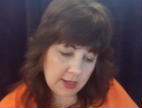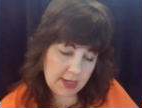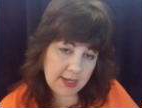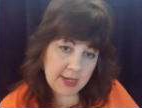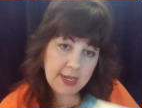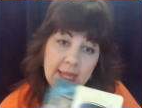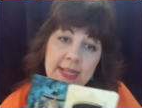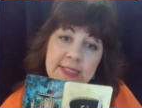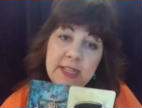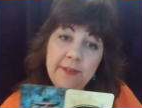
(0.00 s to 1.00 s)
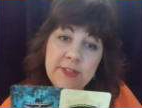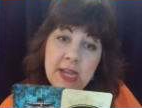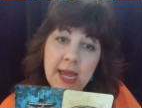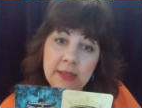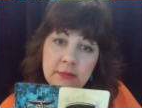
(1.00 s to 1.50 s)
getting stuff
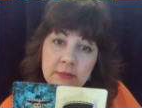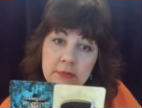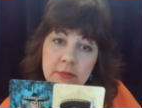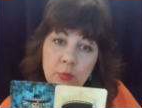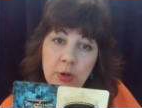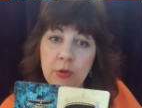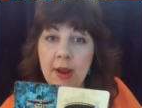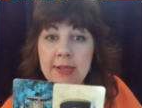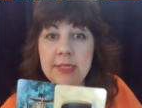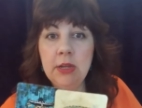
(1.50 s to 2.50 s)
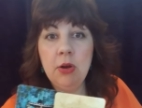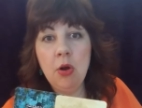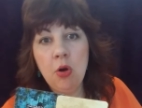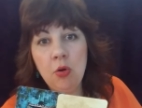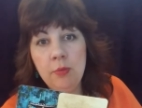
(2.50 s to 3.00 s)
done, winterizing your
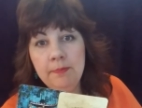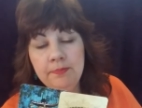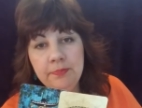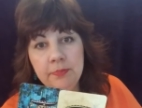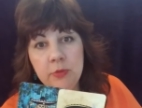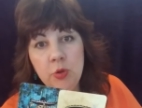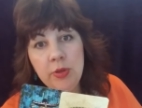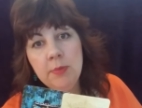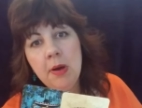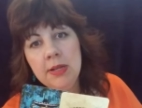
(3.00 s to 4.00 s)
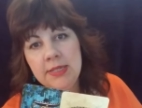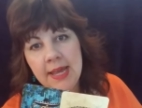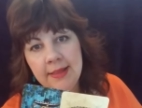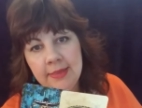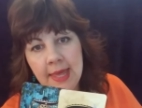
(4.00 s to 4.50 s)
home, doing the
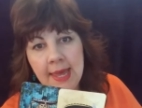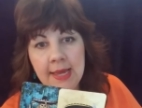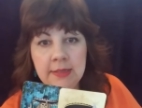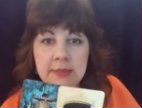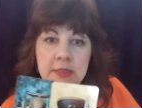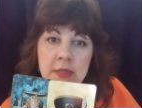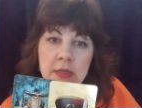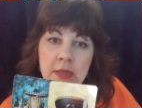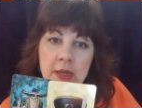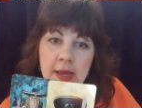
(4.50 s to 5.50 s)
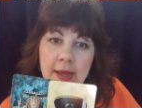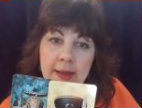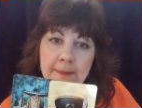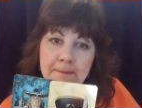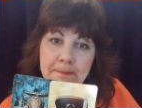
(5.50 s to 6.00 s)
mundane things,
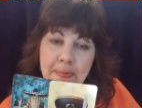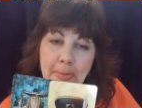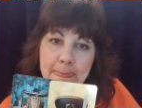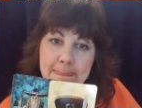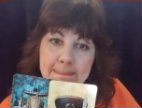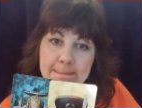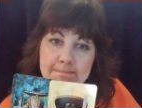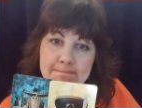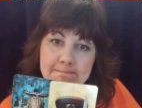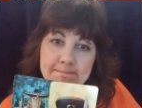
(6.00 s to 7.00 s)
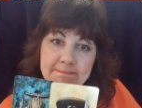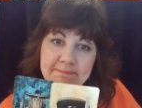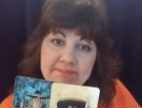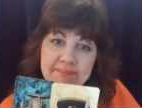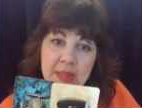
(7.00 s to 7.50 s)
um,
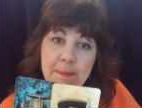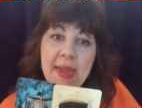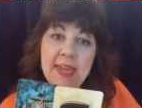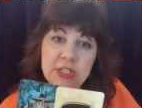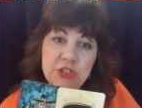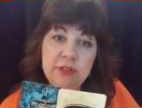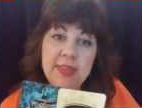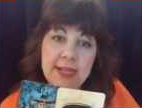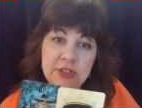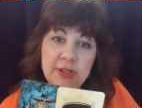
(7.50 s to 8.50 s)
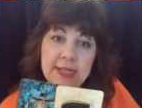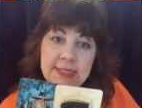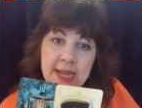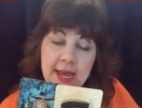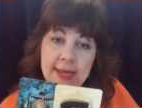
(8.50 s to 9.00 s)
making sure things will get
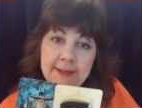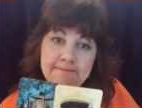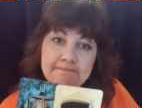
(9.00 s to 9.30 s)
done,